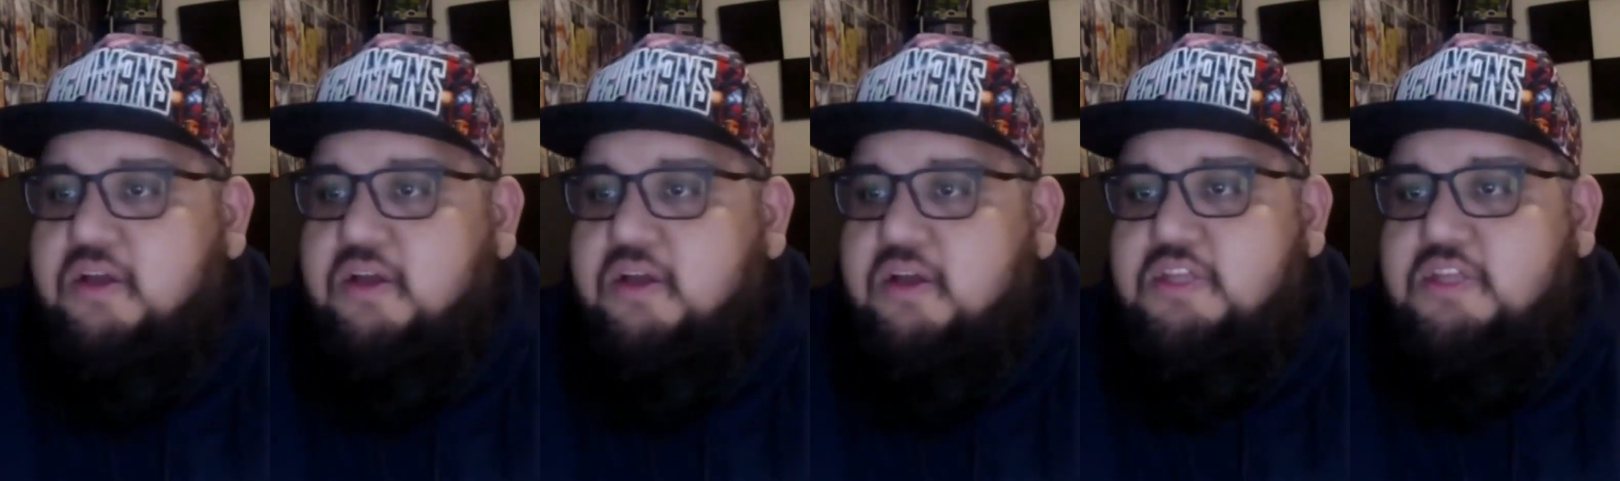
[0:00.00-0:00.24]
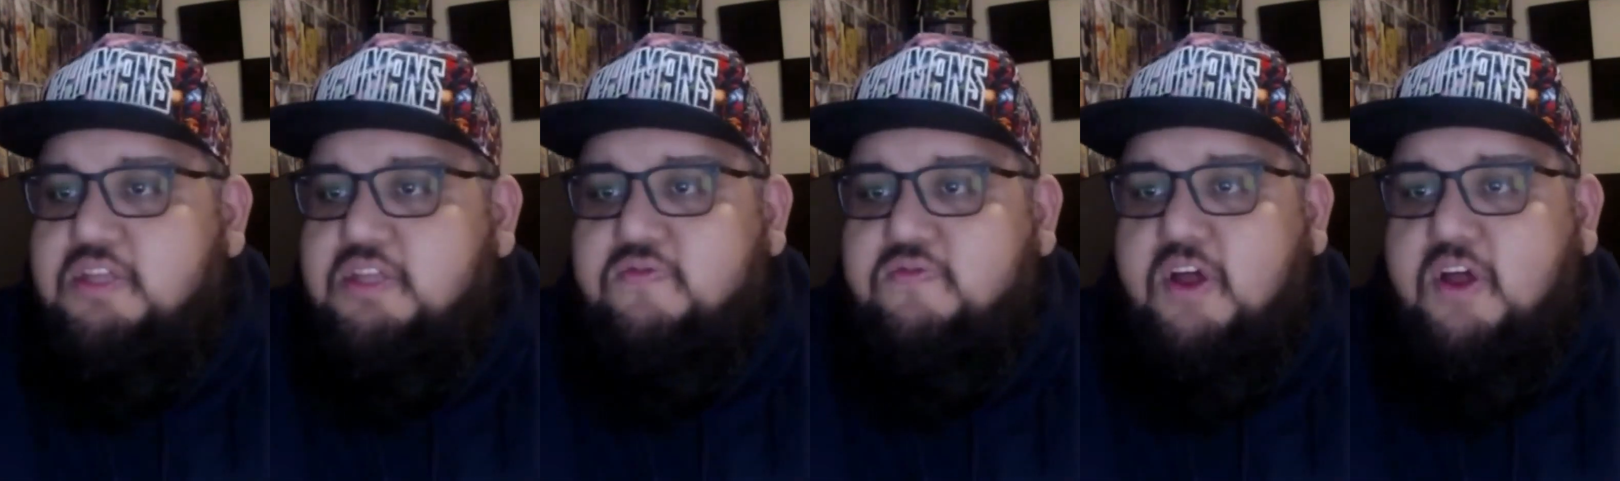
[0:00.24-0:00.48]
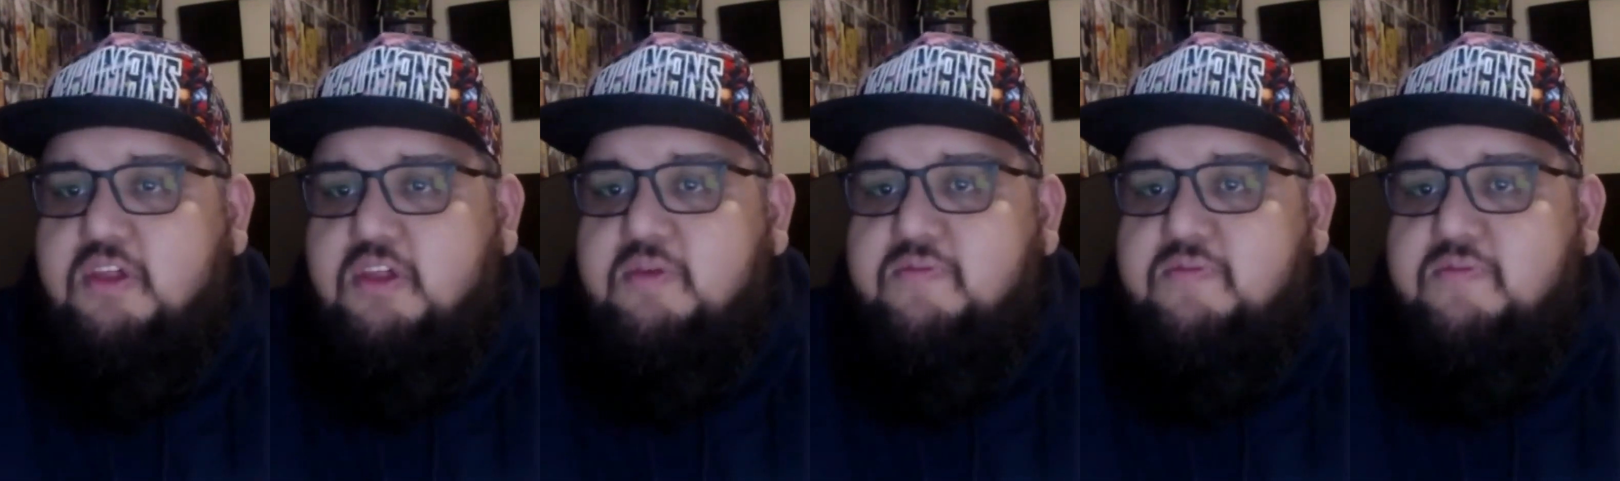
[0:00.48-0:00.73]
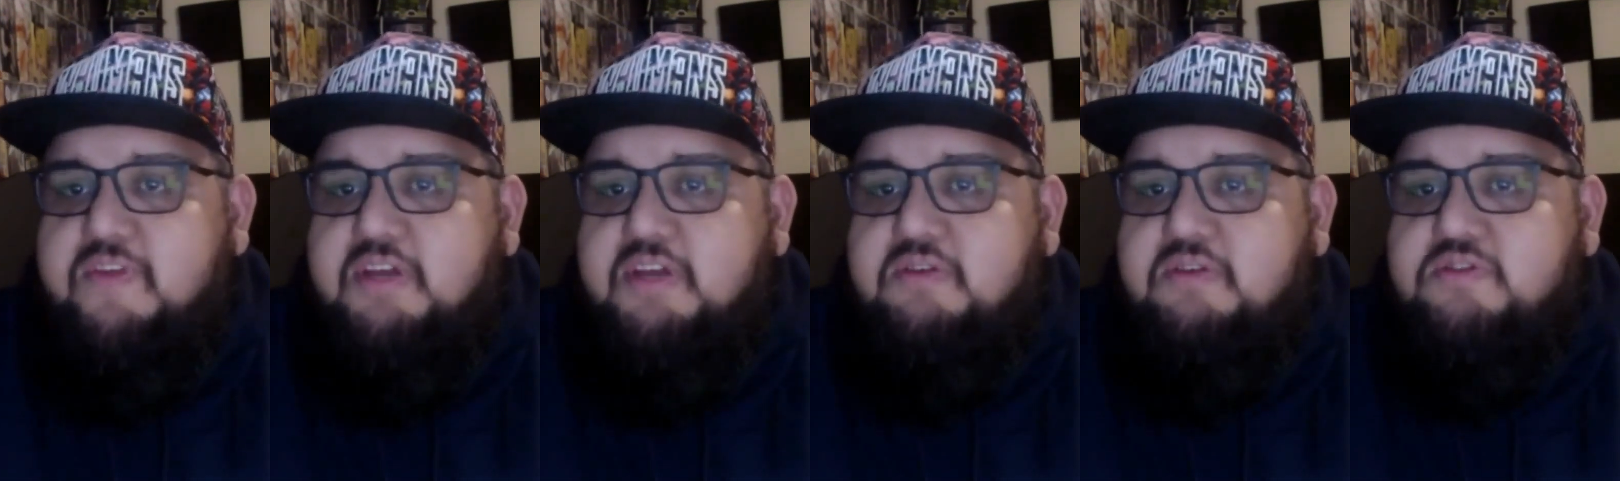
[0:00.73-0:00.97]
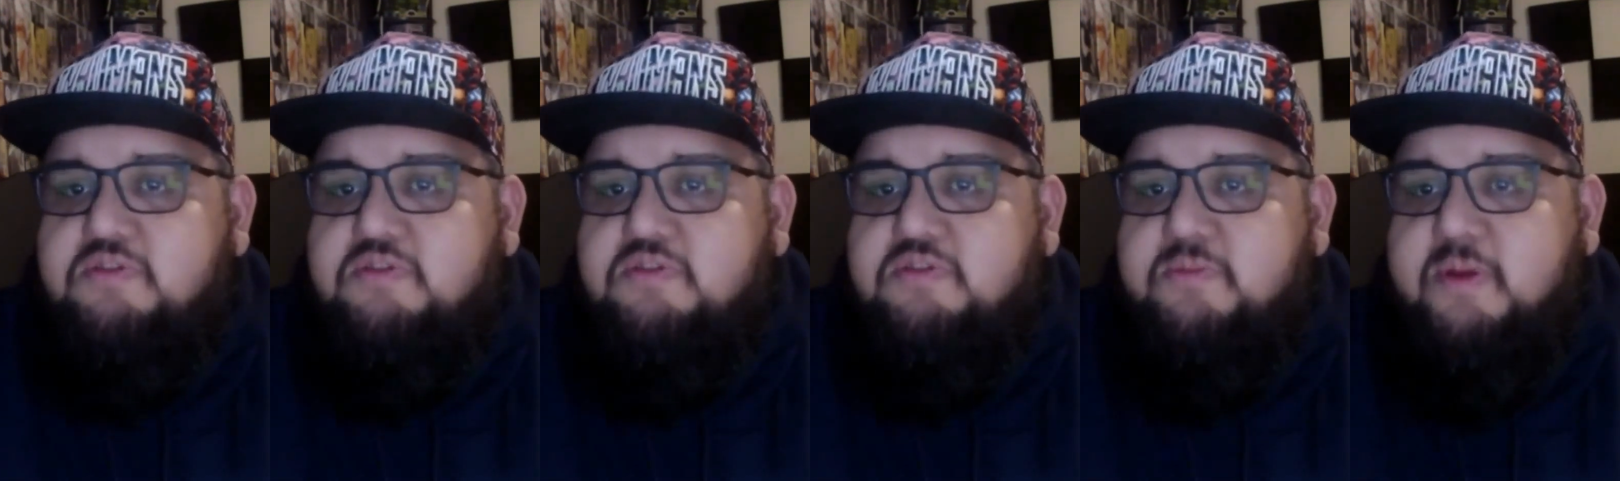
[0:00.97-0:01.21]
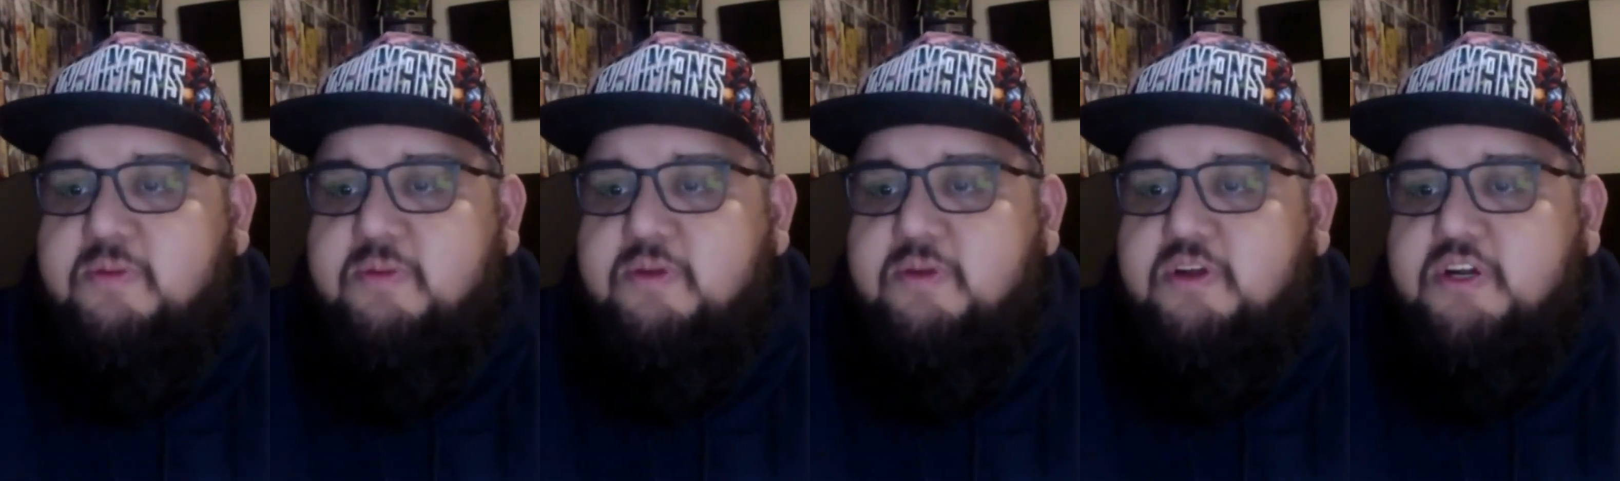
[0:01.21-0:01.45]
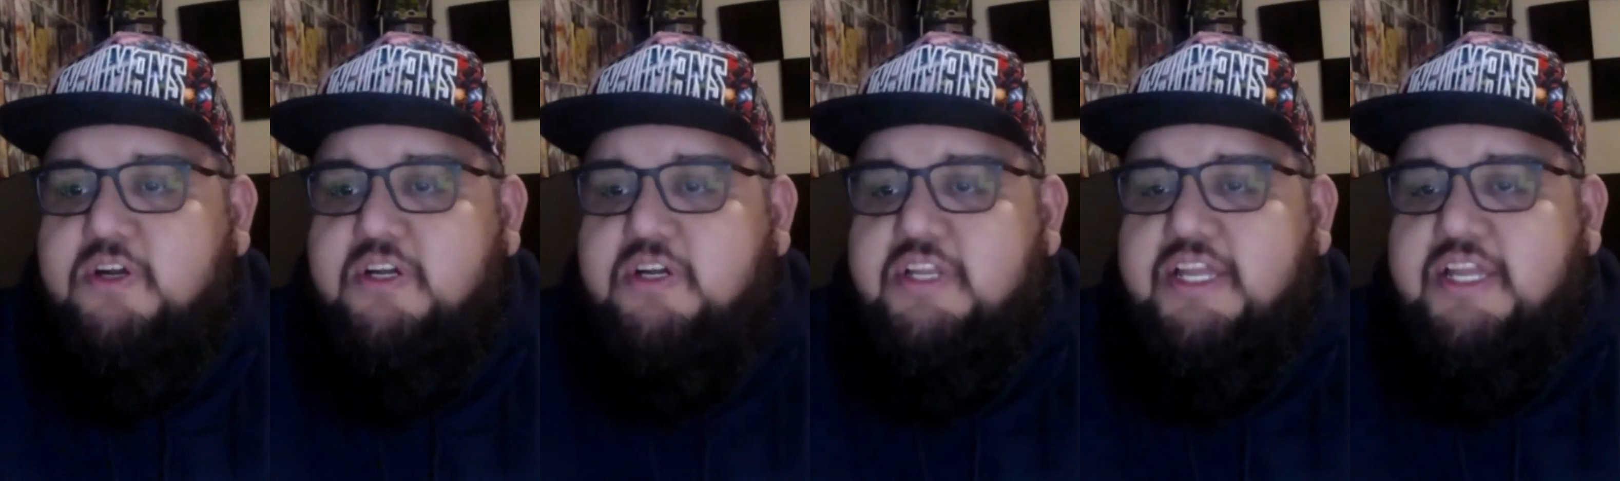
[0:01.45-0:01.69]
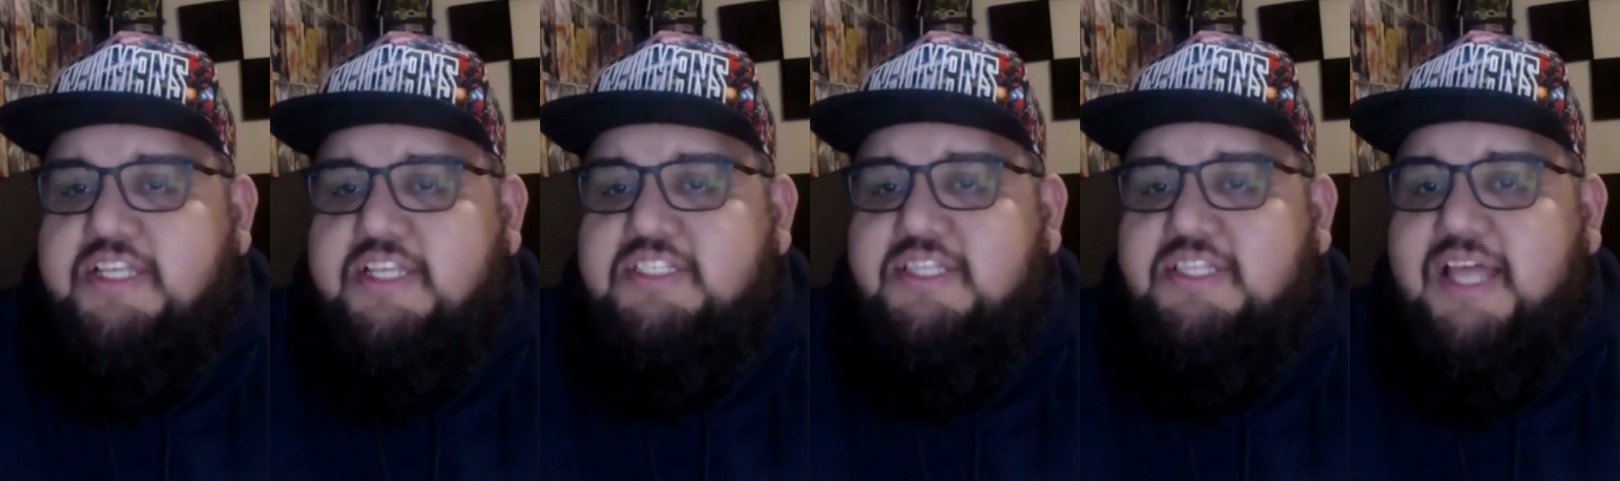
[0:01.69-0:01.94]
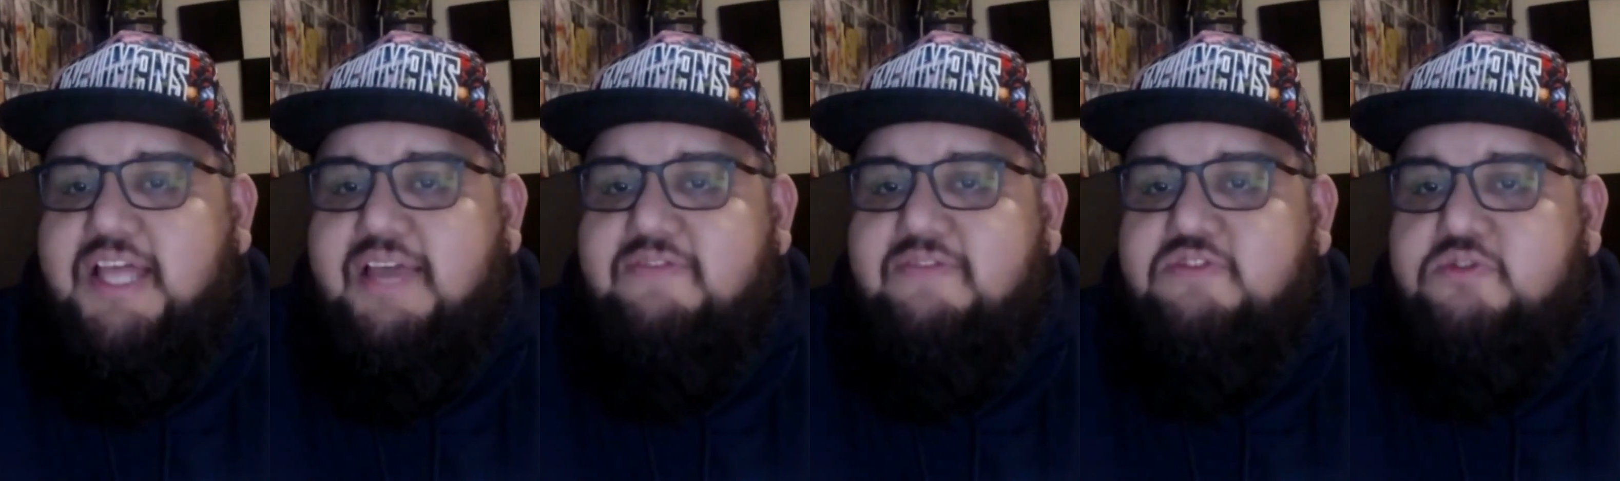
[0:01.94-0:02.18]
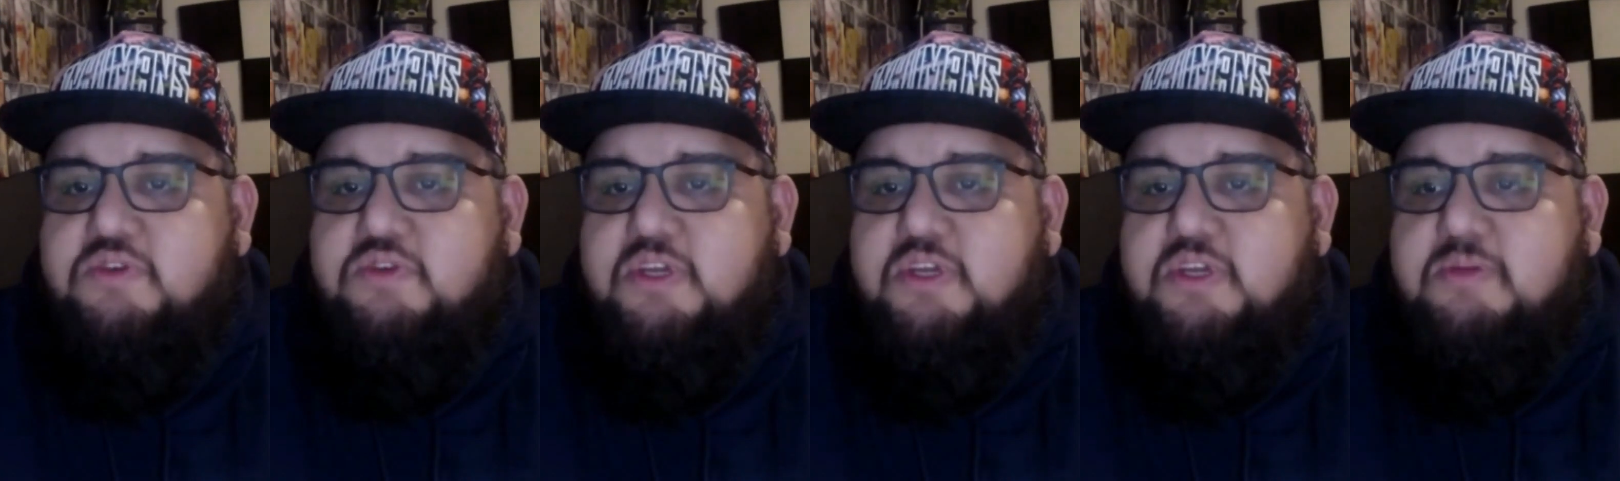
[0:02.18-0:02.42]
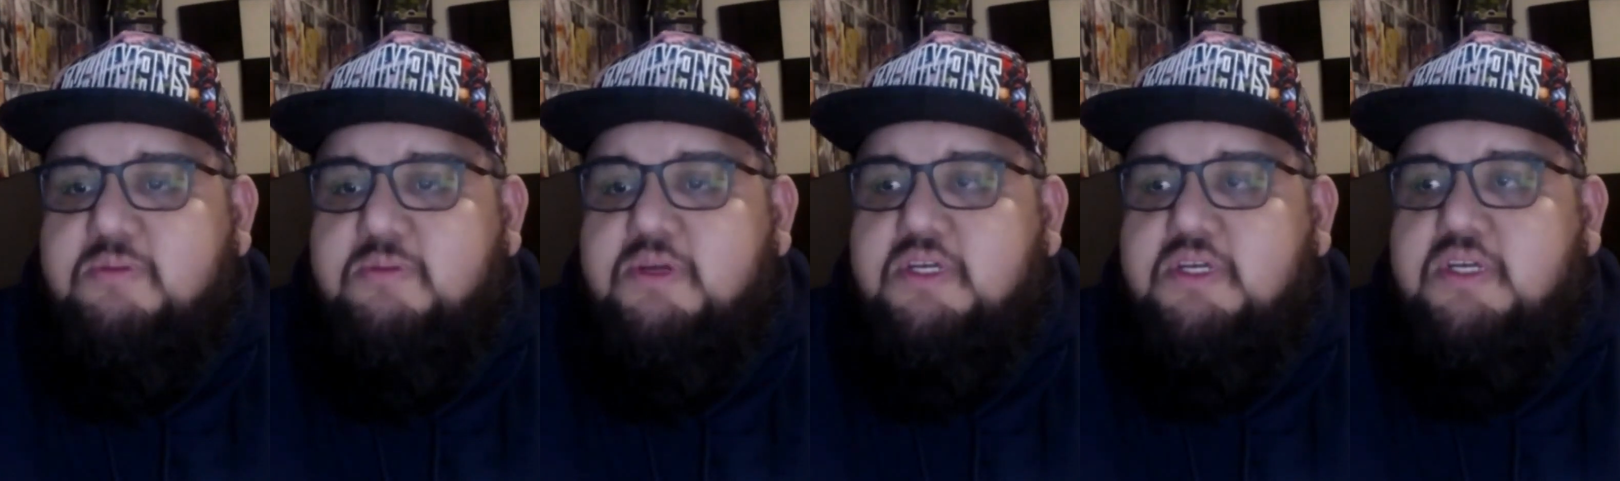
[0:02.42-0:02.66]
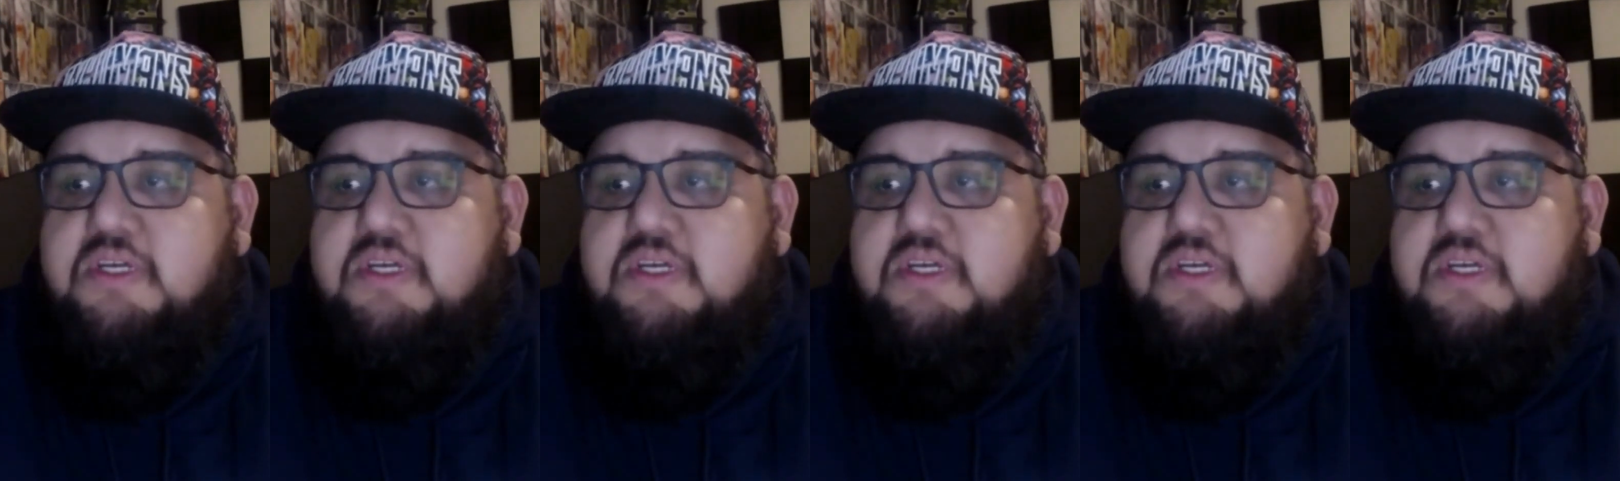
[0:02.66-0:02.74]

either follow videos or maybe on our next live stream.